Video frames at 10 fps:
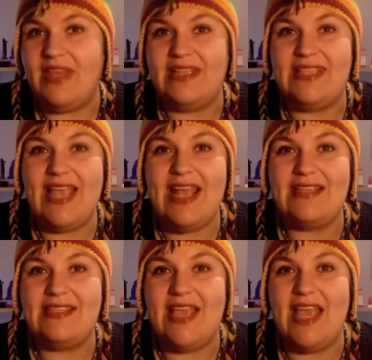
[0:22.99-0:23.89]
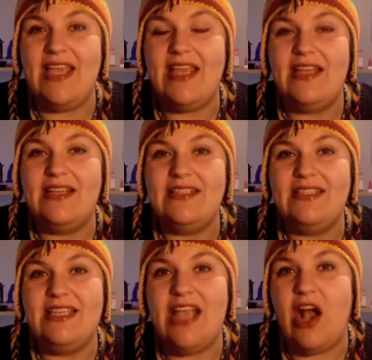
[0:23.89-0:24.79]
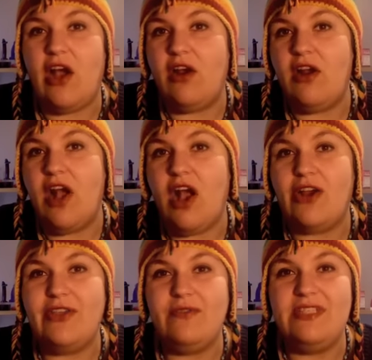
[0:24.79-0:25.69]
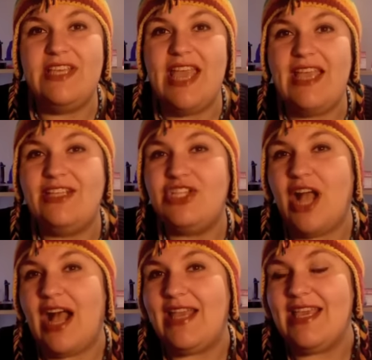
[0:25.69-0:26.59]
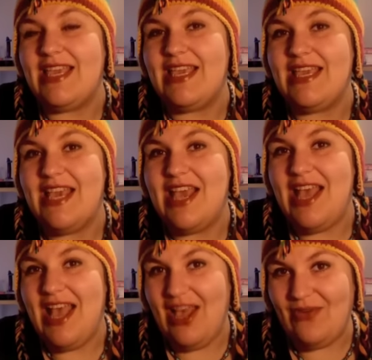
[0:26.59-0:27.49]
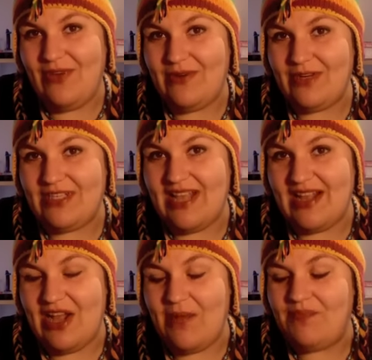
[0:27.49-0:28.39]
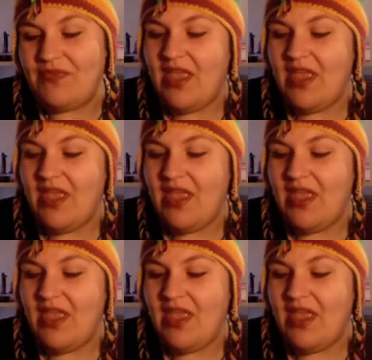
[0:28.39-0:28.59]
That's A S K D R R U T H I E at funwares.com.